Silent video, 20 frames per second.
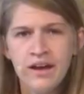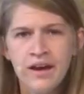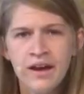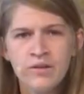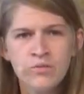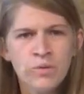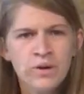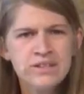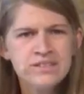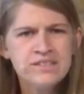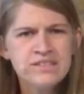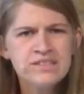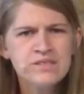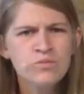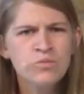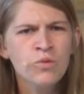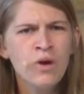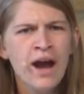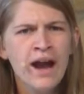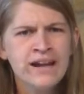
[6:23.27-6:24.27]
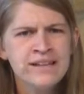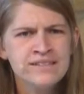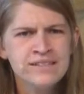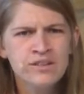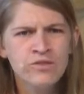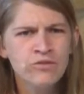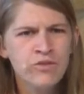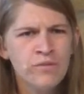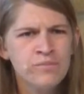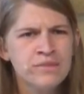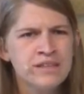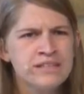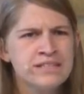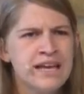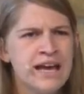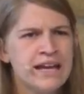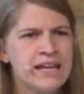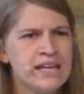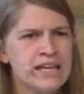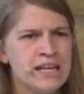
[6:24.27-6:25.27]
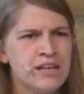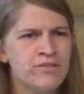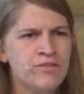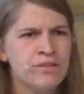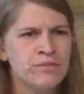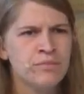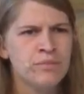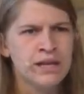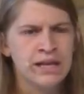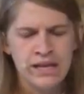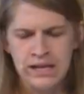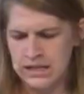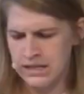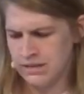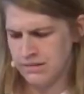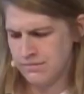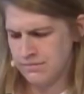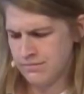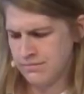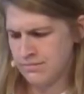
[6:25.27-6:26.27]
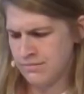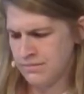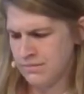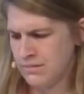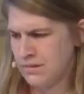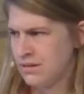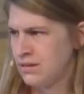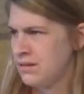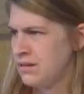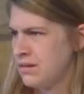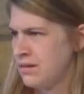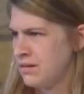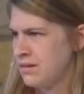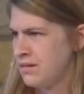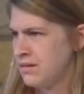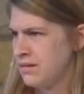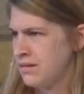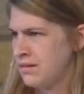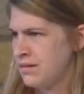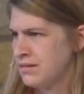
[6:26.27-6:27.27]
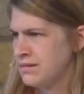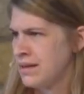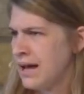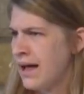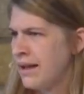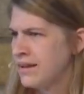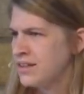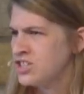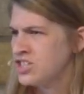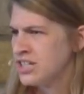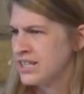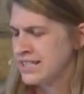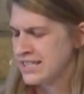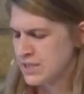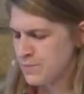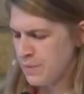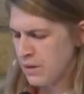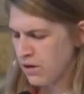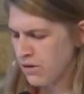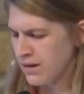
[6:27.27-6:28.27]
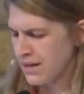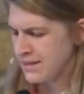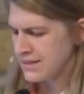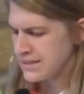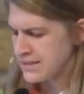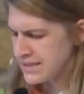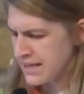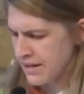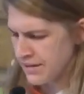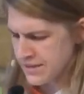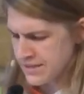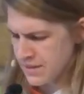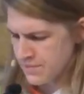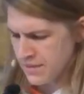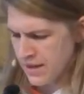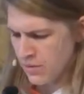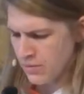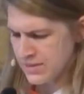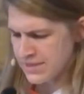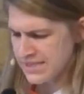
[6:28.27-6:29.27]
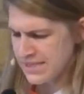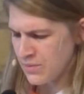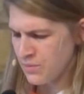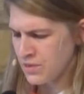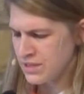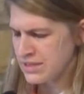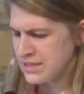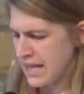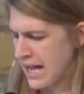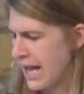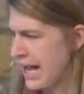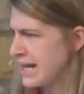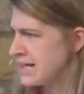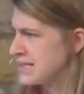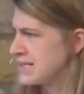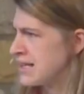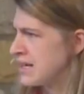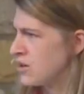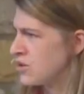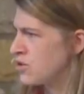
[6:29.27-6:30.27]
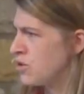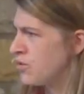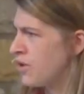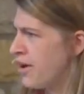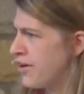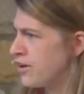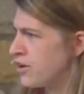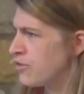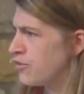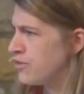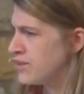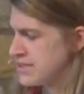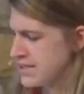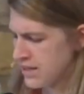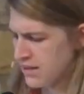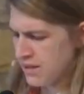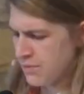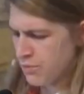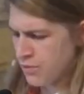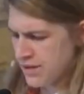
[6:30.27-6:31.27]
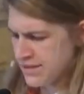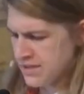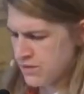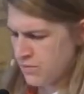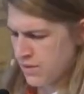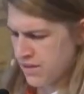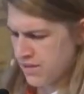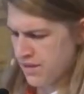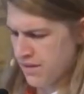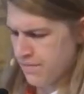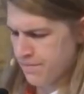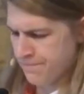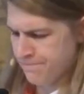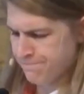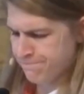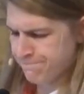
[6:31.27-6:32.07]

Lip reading: And what does rising from the dead even mean? Knowledge and experience tells them that when someone dies, they are no longer physically present with them.